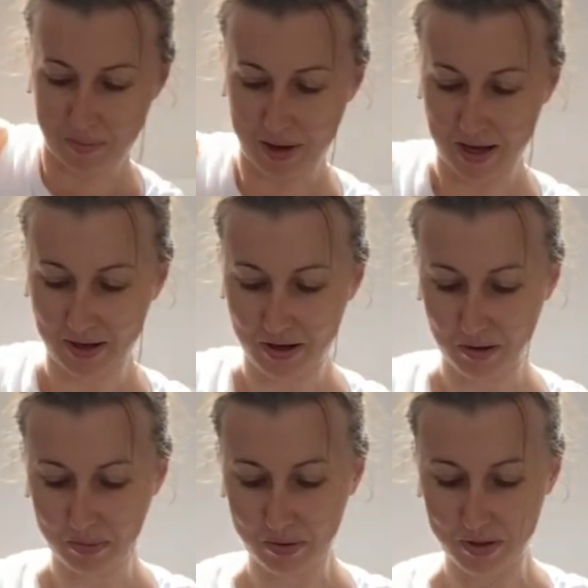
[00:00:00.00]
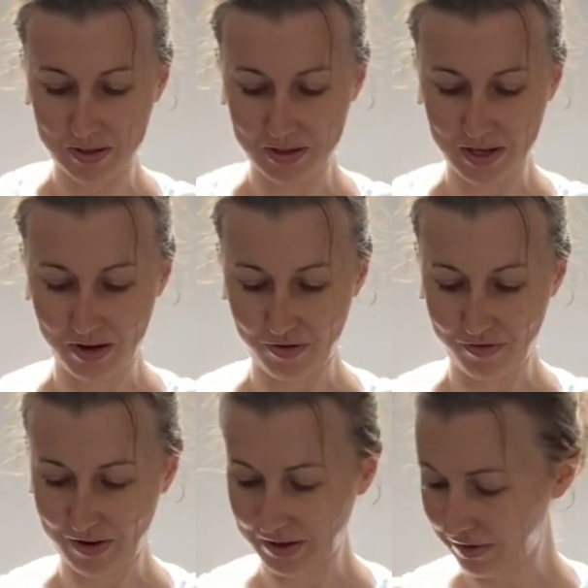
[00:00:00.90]
way back up. Take your
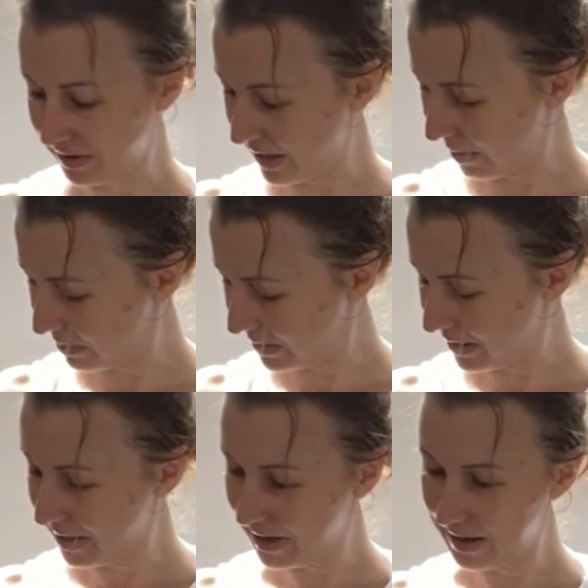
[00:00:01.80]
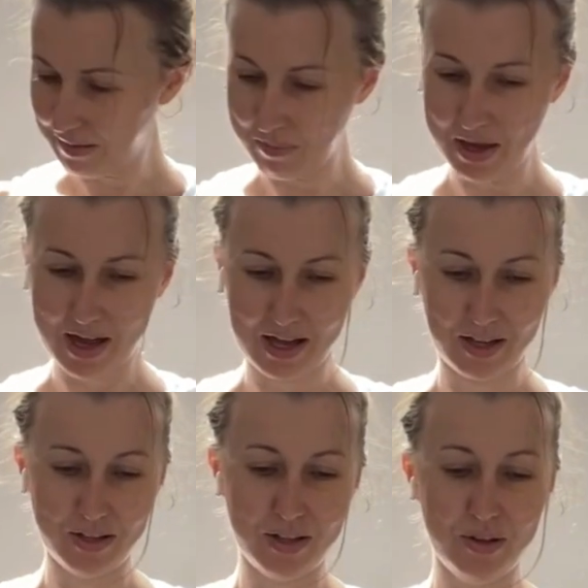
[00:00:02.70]
fingertips
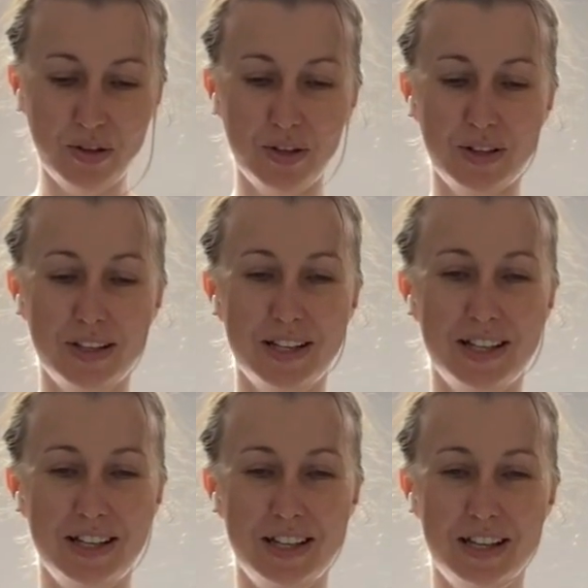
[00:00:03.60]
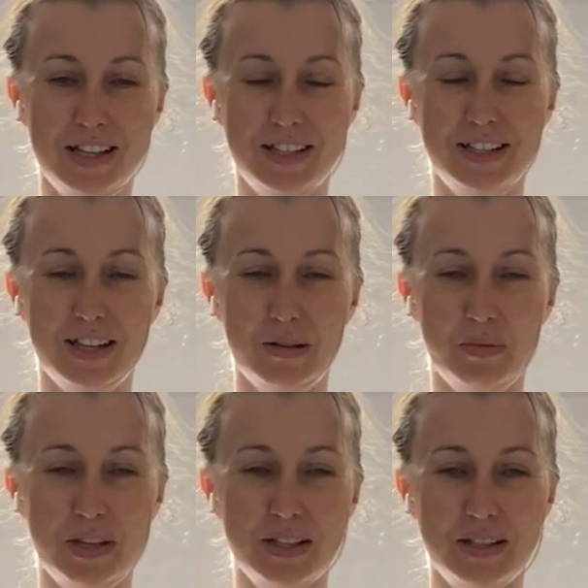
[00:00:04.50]
behind you and sit
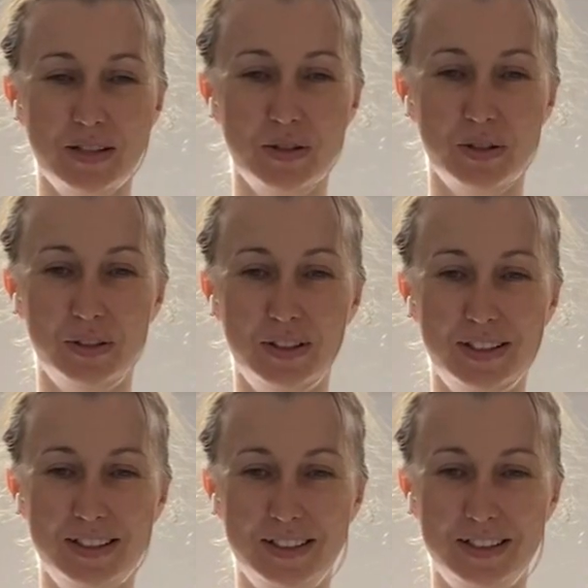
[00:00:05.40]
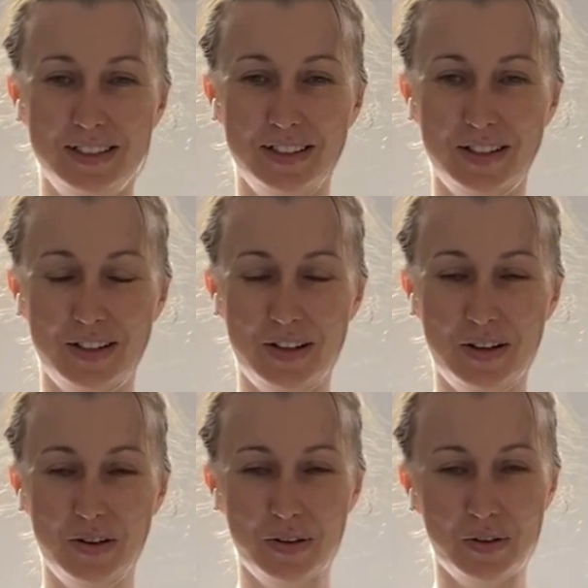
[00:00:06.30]
up nice and tall.
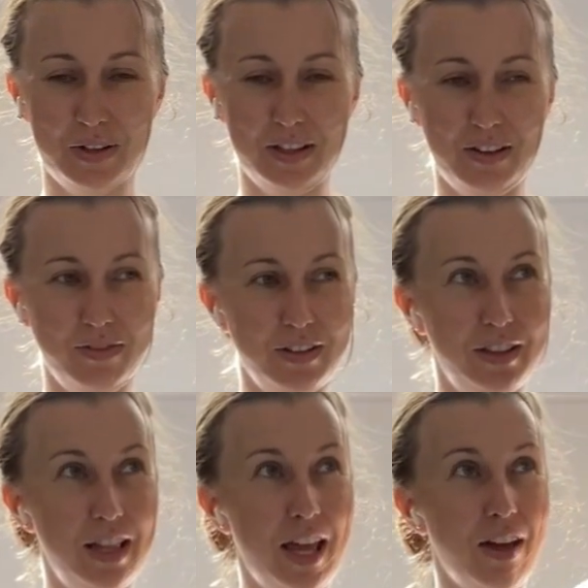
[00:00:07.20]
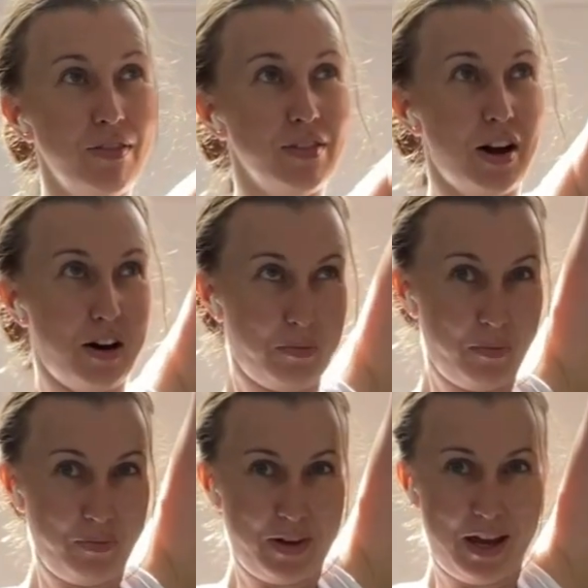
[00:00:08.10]
Going to lift the left arm